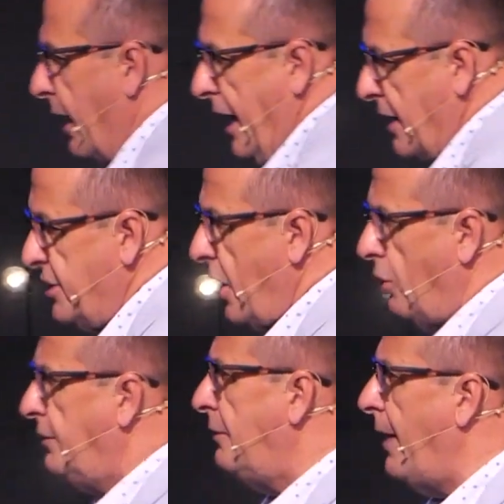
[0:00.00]
And the
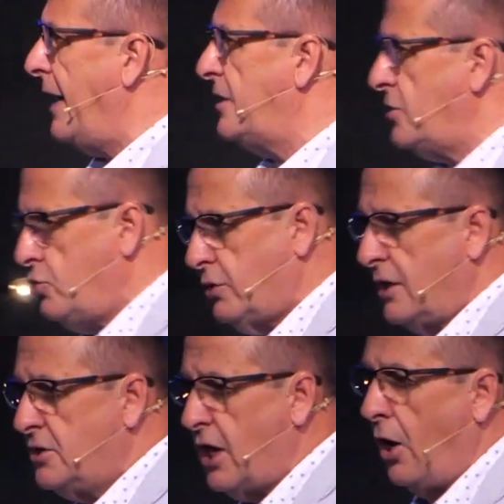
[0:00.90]
only way that you
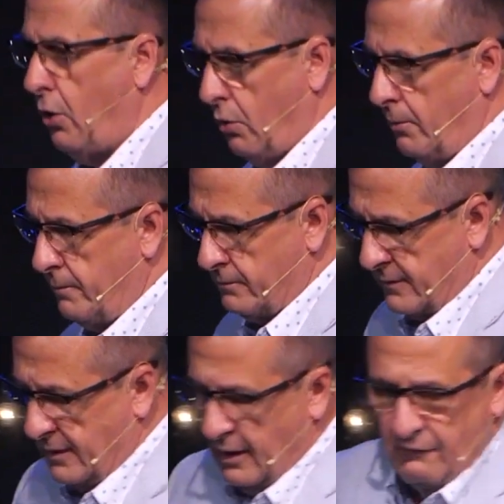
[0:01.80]
can go
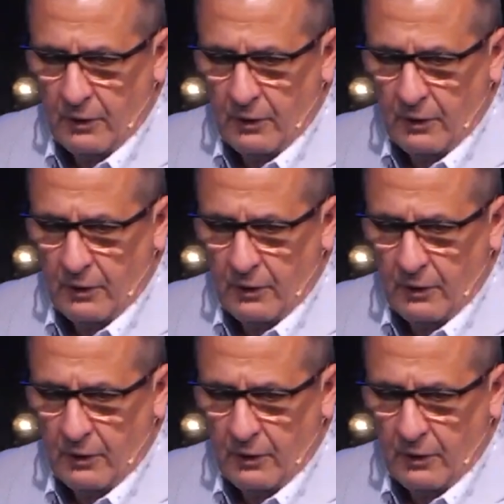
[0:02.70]
from